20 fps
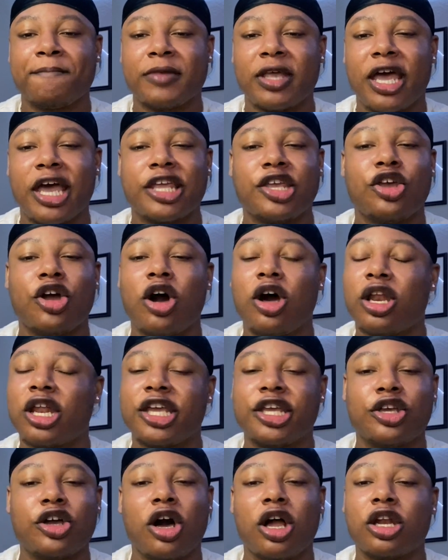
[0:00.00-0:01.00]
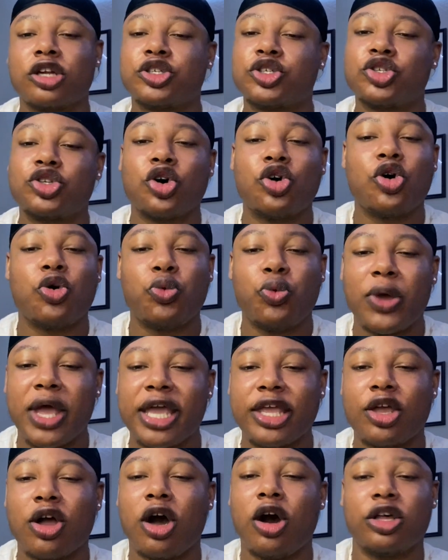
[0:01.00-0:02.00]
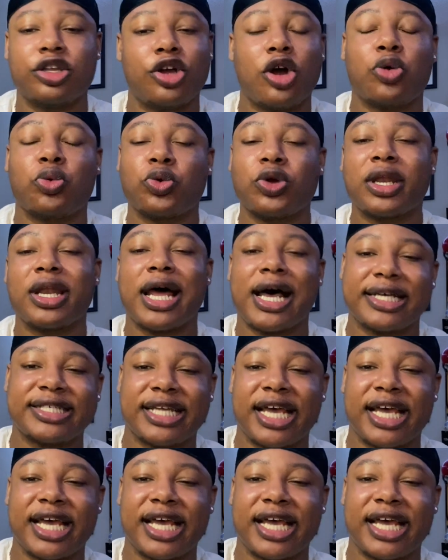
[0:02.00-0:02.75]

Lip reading: And y'all are so awake. Y'all realize